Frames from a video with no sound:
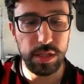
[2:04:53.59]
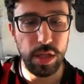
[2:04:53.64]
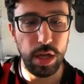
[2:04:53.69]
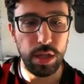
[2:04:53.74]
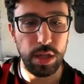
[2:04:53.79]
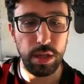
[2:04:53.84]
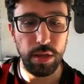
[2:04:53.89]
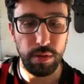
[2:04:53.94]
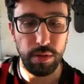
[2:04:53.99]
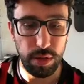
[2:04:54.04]

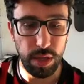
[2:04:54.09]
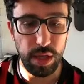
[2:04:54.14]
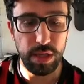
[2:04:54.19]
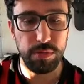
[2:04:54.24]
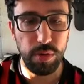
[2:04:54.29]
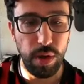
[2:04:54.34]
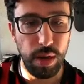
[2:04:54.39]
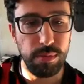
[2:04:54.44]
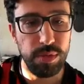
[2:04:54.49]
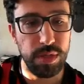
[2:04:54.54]
not. That's
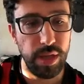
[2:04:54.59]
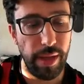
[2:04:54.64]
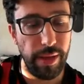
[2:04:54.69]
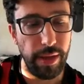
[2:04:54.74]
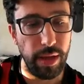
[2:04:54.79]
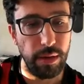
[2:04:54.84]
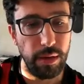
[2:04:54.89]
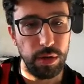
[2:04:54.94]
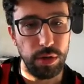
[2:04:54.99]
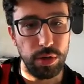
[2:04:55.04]
what I'm
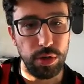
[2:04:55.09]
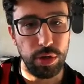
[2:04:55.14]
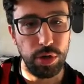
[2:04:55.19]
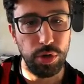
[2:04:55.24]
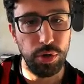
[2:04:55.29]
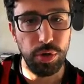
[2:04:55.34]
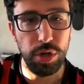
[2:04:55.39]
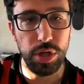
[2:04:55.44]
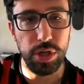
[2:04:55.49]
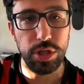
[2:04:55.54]
saying.
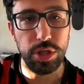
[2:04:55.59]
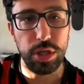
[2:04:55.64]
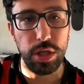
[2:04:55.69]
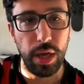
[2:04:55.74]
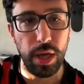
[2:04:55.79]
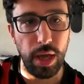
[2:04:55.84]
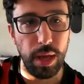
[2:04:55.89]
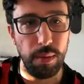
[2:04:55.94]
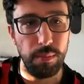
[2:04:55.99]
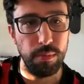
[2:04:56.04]
Krunic
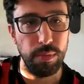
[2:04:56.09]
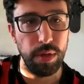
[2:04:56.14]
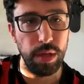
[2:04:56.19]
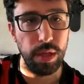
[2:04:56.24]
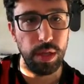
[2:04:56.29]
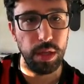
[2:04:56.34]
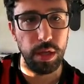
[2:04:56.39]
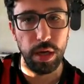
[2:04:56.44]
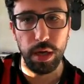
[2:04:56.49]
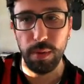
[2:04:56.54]
came in.
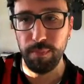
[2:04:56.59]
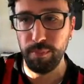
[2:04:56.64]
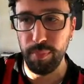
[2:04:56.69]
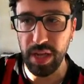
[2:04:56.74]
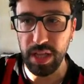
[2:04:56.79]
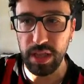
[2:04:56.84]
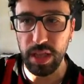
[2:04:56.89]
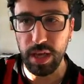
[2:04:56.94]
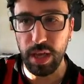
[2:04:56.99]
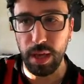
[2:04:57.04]

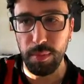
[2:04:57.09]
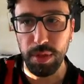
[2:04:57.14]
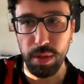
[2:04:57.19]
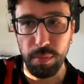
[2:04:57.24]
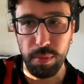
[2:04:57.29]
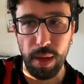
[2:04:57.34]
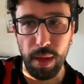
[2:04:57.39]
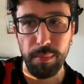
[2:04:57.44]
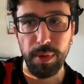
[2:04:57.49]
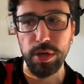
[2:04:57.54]
Meite came in the
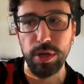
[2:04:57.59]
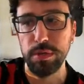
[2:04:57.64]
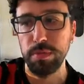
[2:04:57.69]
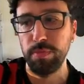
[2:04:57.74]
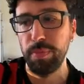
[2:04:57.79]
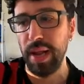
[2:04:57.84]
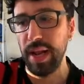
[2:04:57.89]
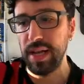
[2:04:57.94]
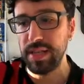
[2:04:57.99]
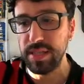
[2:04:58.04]
plan because
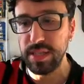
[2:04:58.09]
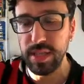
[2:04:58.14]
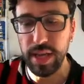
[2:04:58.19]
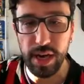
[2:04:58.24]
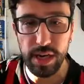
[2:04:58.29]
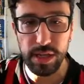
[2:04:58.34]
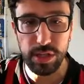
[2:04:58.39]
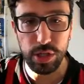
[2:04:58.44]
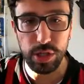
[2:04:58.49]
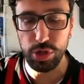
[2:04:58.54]
Benacer
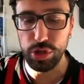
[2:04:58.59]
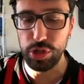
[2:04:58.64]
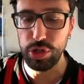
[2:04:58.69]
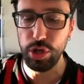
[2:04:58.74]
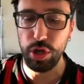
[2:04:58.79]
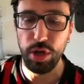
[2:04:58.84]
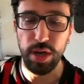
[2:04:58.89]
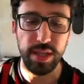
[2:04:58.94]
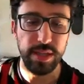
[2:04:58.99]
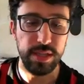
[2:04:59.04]
is injured.
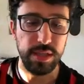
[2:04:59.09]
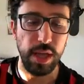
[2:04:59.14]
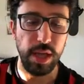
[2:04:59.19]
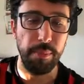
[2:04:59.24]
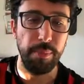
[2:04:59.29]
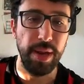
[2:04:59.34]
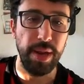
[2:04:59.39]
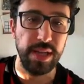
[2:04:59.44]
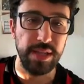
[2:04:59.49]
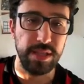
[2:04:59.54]
So let's say
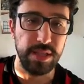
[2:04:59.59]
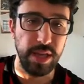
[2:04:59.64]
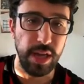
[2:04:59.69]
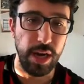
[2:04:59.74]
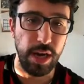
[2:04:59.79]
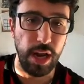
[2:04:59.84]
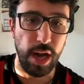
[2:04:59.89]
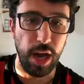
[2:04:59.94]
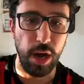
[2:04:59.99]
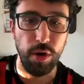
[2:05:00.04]
Benacer
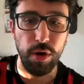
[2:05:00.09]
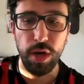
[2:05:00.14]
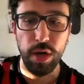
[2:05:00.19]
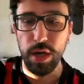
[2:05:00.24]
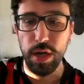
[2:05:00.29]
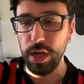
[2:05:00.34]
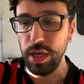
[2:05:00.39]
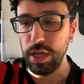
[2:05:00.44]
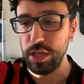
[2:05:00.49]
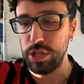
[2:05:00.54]
now
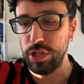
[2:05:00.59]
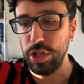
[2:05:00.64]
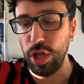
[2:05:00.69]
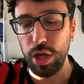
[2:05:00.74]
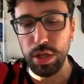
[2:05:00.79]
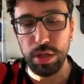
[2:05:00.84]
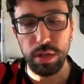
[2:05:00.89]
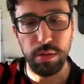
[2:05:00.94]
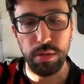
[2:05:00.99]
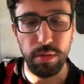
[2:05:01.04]
is
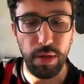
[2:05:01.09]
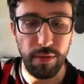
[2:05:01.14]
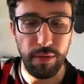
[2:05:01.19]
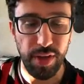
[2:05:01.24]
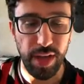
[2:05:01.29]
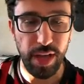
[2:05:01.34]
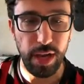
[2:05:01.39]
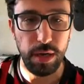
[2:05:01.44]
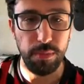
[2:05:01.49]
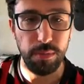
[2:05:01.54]
not
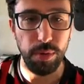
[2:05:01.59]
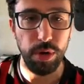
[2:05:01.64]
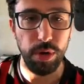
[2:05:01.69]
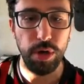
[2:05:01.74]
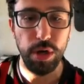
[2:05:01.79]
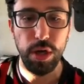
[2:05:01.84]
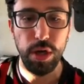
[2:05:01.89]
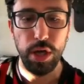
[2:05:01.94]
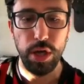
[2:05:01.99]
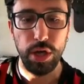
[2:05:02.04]

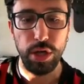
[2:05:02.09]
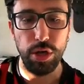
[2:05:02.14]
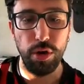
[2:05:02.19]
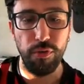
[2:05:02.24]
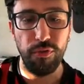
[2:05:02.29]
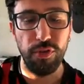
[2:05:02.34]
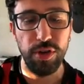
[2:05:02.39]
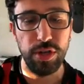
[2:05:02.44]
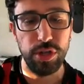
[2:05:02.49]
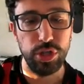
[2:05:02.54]
available. Your
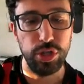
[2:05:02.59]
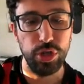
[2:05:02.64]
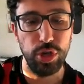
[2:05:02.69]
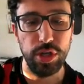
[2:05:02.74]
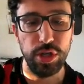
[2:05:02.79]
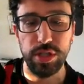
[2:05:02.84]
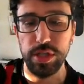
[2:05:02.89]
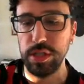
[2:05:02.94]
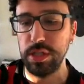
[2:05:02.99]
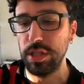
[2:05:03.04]
first
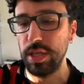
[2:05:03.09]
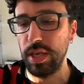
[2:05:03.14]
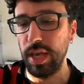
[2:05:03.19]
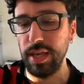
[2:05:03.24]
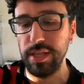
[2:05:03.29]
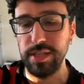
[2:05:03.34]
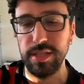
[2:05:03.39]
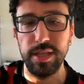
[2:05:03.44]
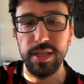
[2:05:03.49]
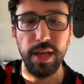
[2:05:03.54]
choice is
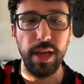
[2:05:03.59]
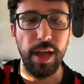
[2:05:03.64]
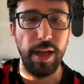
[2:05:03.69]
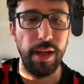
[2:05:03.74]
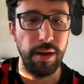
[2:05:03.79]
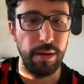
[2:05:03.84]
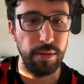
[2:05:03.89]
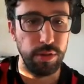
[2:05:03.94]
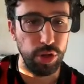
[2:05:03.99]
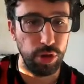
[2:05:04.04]
Kese
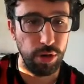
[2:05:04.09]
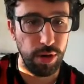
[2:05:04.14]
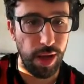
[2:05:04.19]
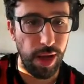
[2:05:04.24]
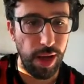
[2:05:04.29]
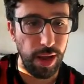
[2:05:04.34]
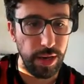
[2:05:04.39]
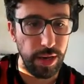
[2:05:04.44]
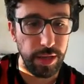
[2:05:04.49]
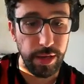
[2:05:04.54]
and
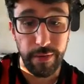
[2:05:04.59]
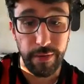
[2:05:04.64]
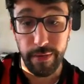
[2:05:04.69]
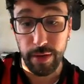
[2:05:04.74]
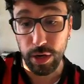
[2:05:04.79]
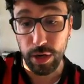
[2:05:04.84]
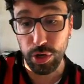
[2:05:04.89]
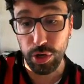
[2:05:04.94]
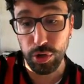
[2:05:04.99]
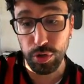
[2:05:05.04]
Tonali.
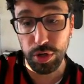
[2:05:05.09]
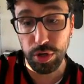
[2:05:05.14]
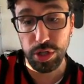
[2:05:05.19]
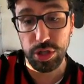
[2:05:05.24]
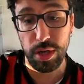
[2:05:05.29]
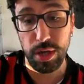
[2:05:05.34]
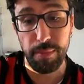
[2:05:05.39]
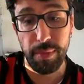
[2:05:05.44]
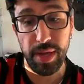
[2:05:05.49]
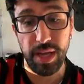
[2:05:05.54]
Krunic
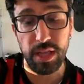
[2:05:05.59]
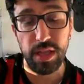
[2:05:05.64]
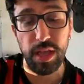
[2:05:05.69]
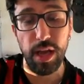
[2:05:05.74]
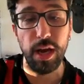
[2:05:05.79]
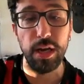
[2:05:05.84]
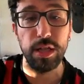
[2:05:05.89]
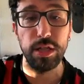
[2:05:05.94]
and Meite are